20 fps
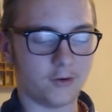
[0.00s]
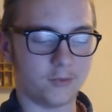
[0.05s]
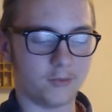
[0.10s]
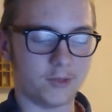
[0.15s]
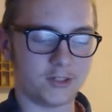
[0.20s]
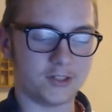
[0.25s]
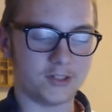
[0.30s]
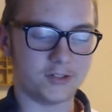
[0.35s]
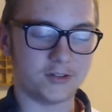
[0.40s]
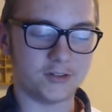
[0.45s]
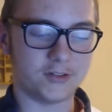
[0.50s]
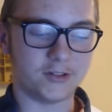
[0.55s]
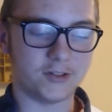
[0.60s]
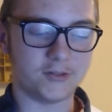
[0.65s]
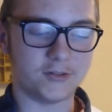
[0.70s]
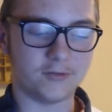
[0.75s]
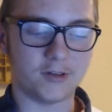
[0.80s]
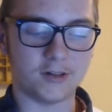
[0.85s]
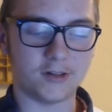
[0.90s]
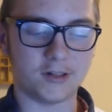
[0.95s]
much enjoyed this
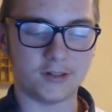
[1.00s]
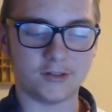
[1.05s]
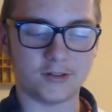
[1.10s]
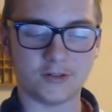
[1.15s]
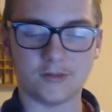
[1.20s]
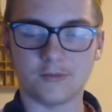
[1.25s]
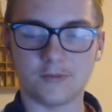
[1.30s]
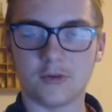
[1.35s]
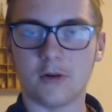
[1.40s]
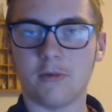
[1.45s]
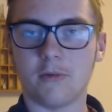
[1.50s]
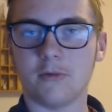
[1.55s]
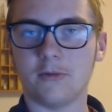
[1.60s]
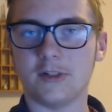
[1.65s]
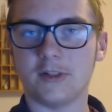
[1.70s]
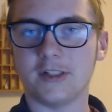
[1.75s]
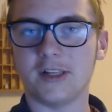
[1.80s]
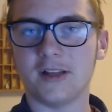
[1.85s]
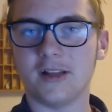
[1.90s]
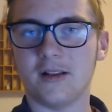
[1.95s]
one, as you can probably
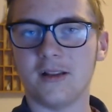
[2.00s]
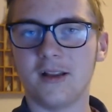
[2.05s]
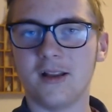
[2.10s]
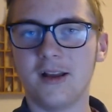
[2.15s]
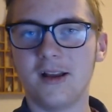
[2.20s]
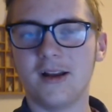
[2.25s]
tell.